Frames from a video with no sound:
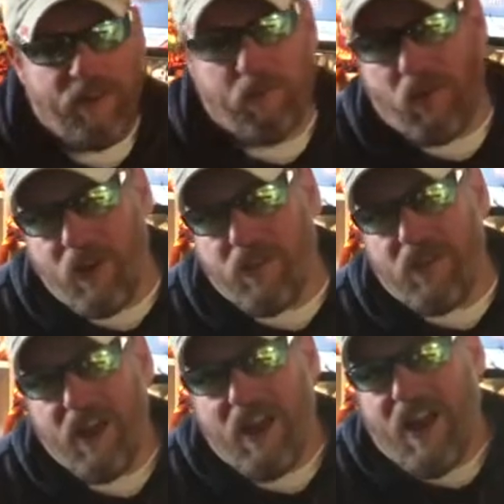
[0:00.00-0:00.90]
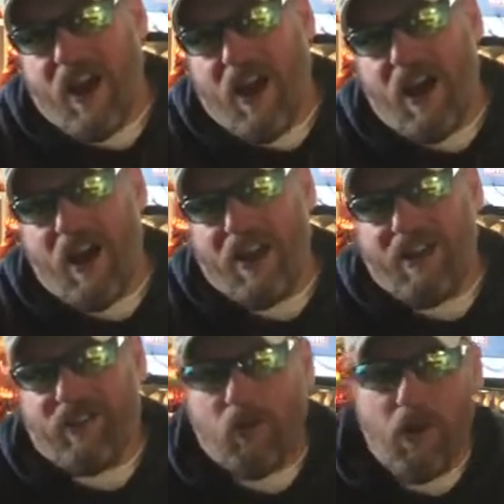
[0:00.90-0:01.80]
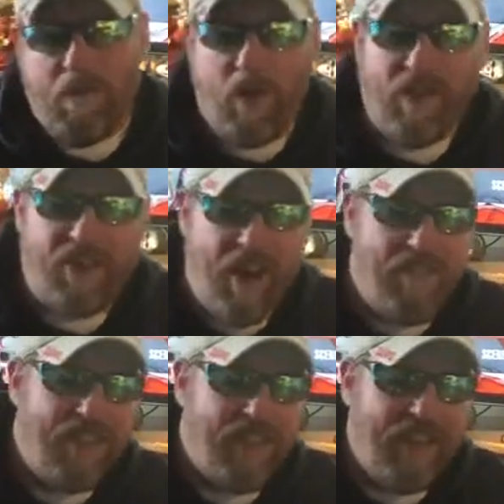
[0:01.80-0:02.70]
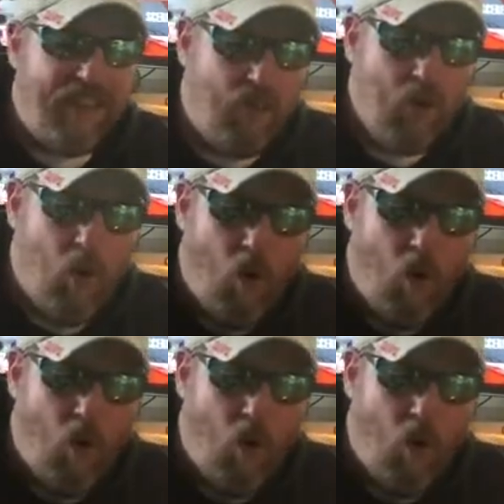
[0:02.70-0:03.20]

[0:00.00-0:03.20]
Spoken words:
brother, it sort of puts everything into a